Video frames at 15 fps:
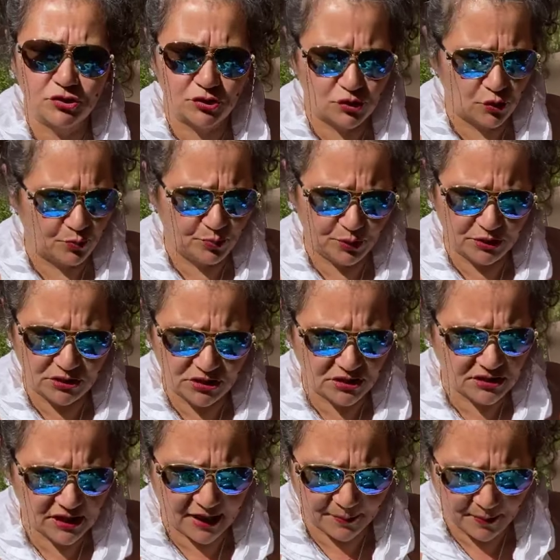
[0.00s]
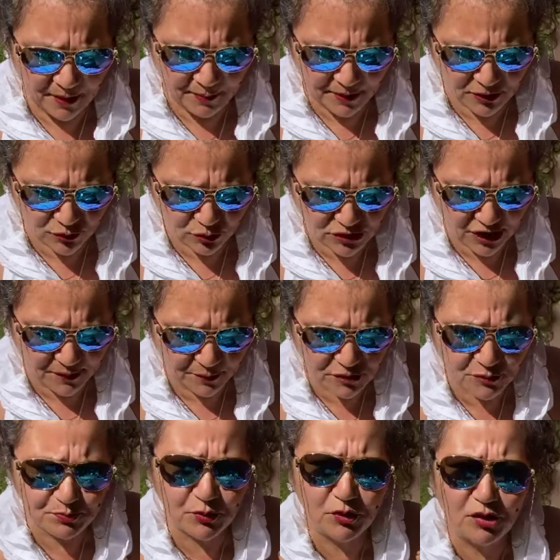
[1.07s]
So put just like maybe 2
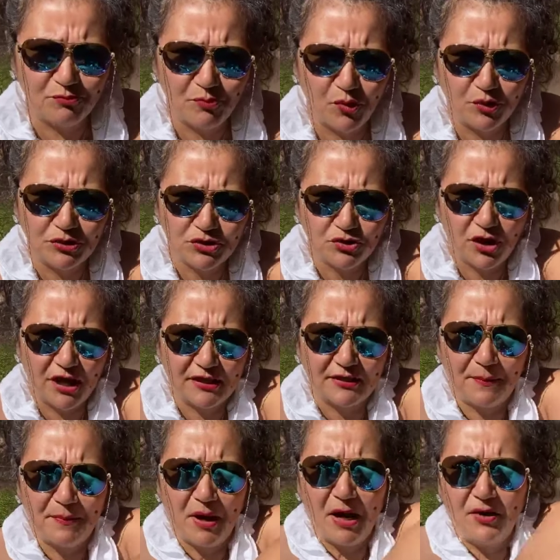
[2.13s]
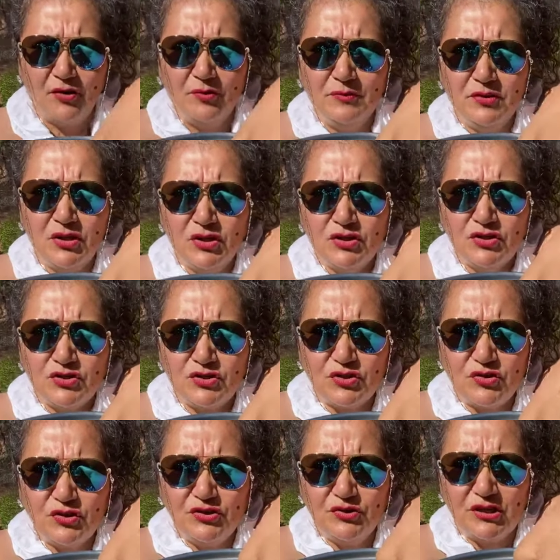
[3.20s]
tablespoons of moisture at the bottom. So
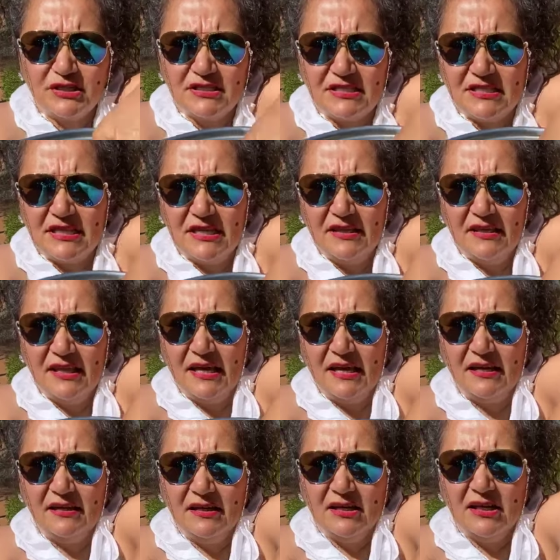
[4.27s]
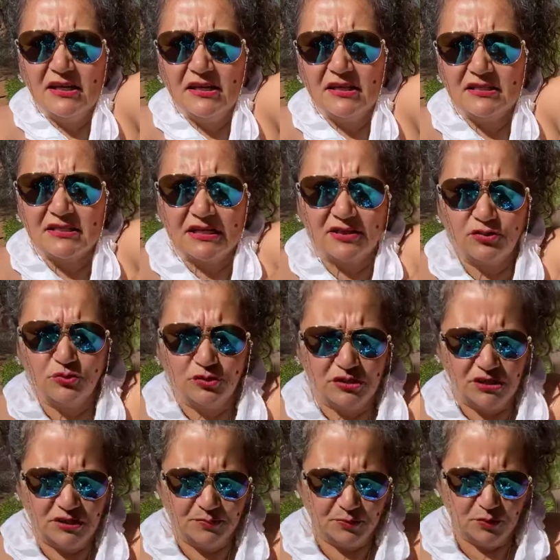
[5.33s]
you can see in there, it's like 2
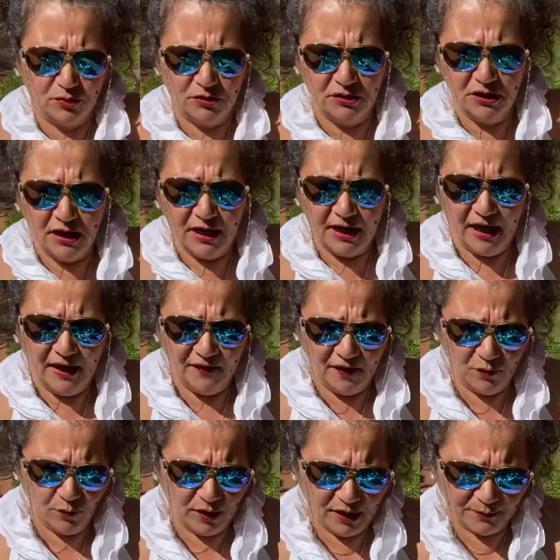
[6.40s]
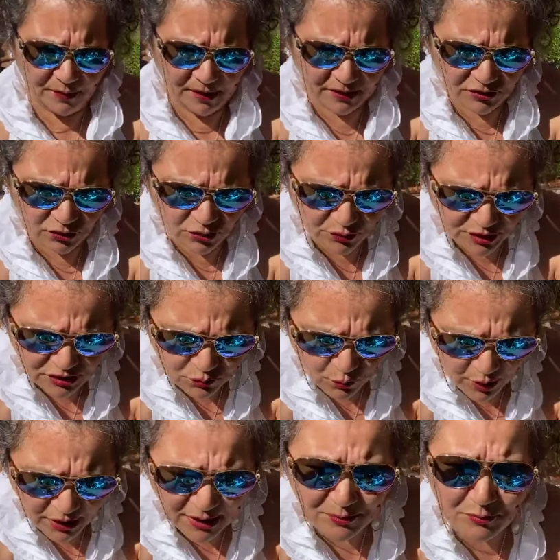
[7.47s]
teaspoons. And then what I'm gonna do is,
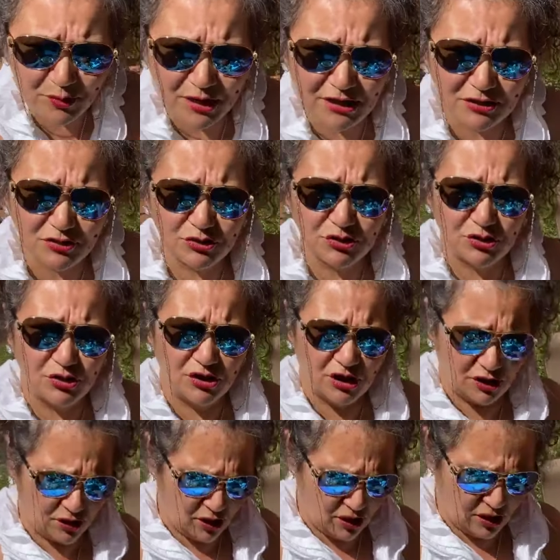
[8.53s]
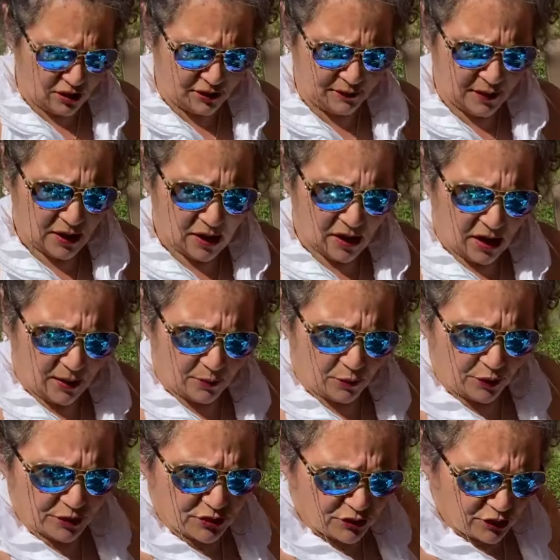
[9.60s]
when I'm ready to turn it on, I'm
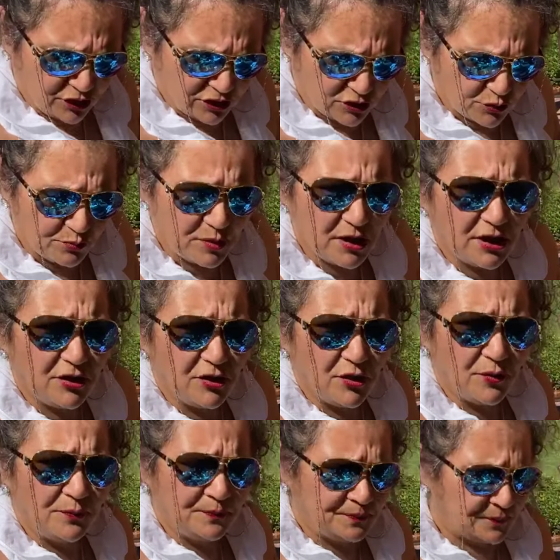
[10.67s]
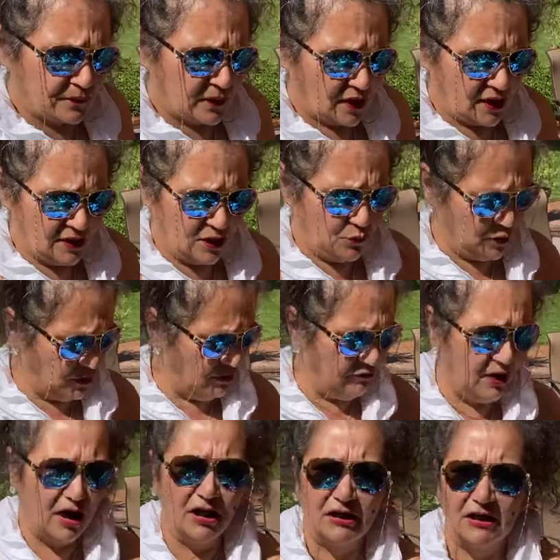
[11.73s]
going to turn it to medium. And then when the
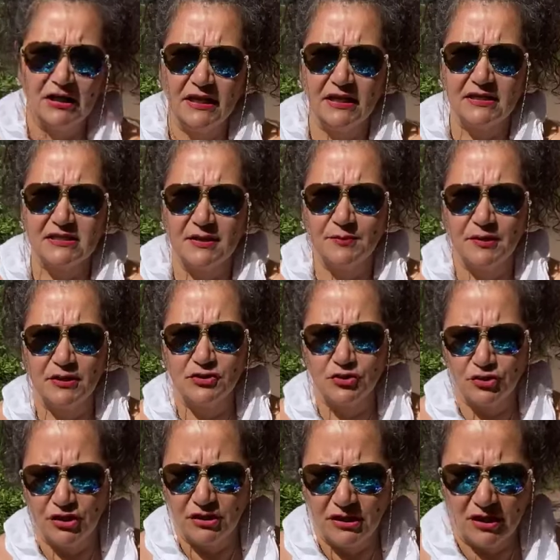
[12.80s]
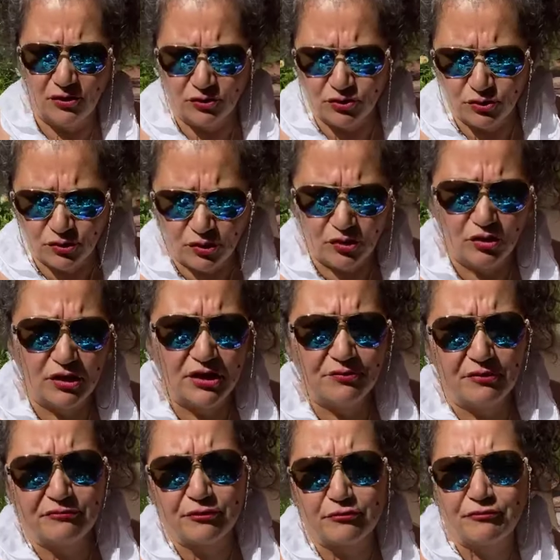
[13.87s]
valve clicks, I'm gonna turn it down to low, leave
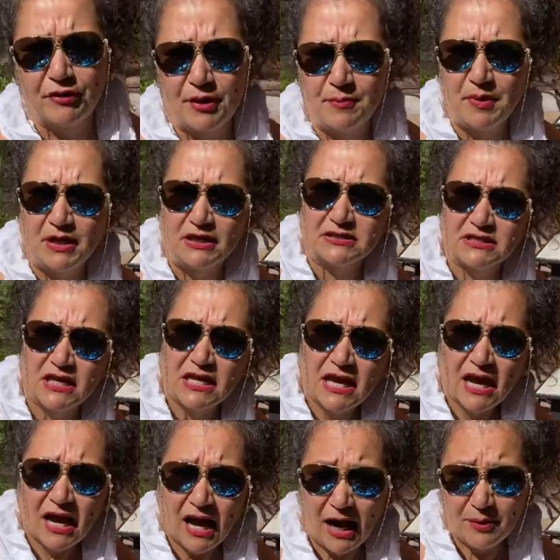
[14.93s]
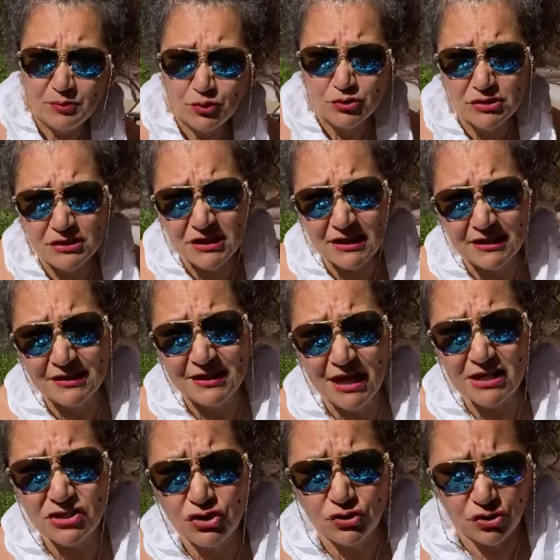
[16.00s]
it for 5 minutes. I'm using an
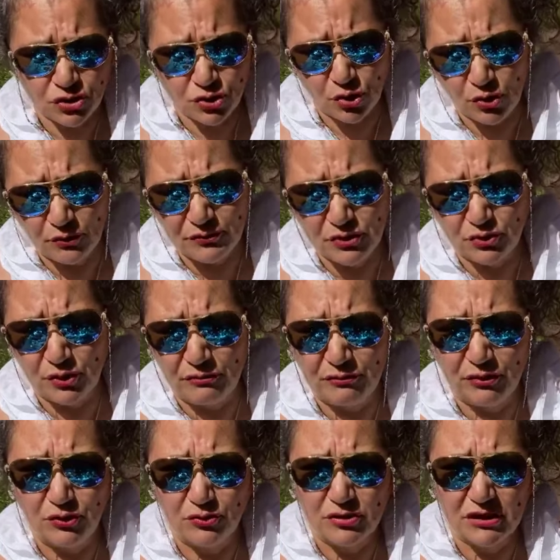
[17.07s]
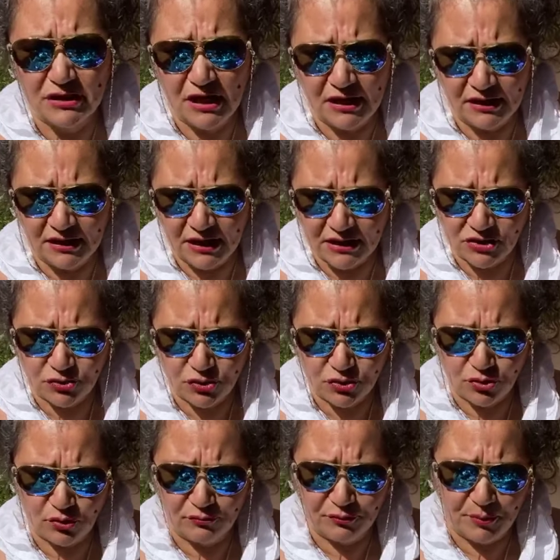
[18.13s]
induction stove, so if you're using an induction
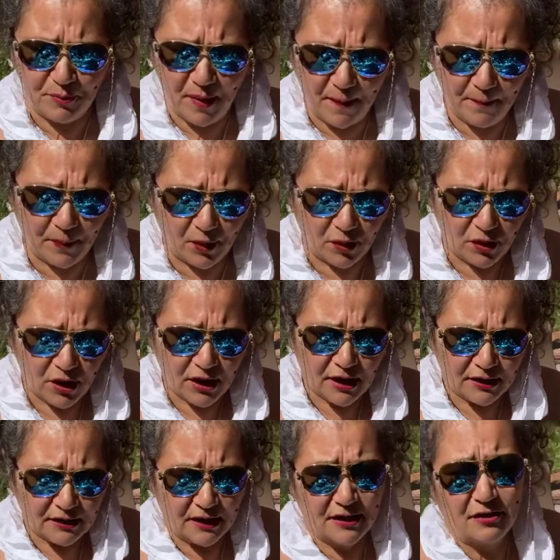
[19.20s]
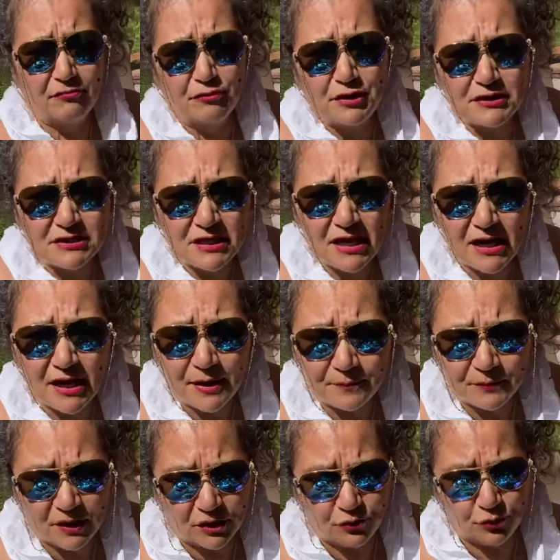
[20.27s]
stove, remember that every time
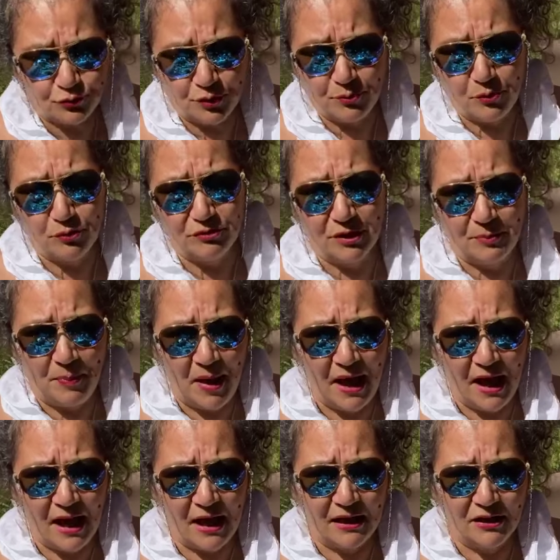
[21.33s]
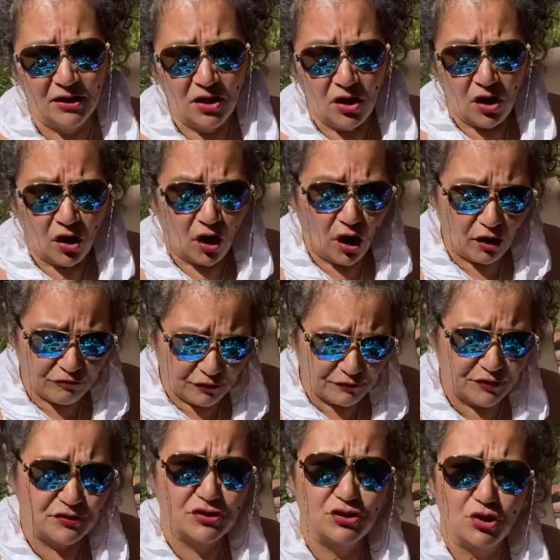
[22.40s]
that you remove the pan off of
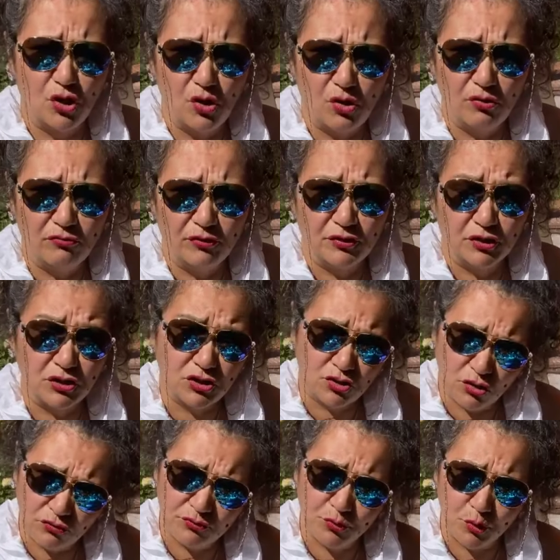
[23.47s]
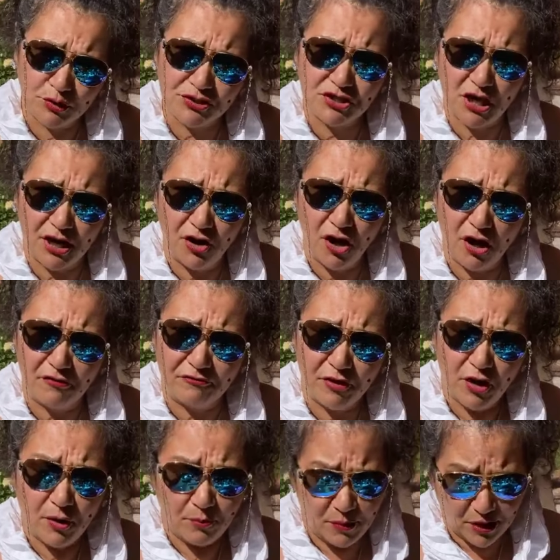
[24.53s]
the stove will shut off,
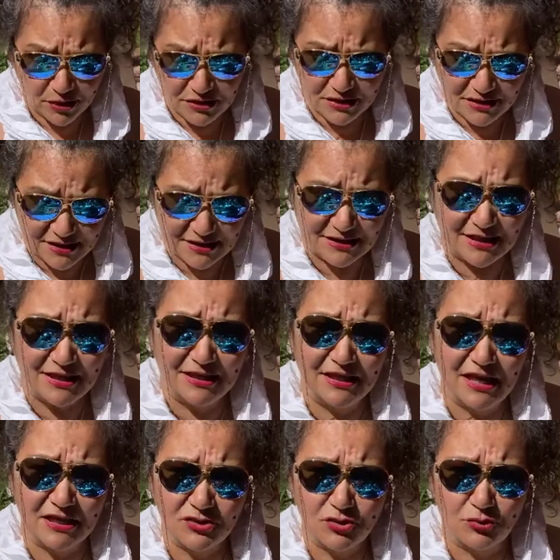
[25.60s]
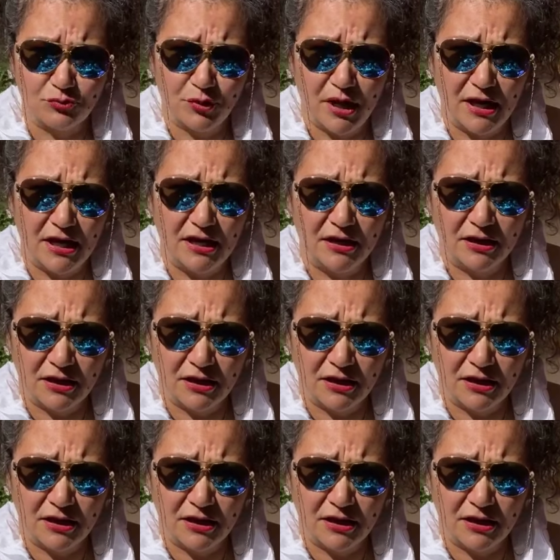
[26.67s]
because this is an induction ready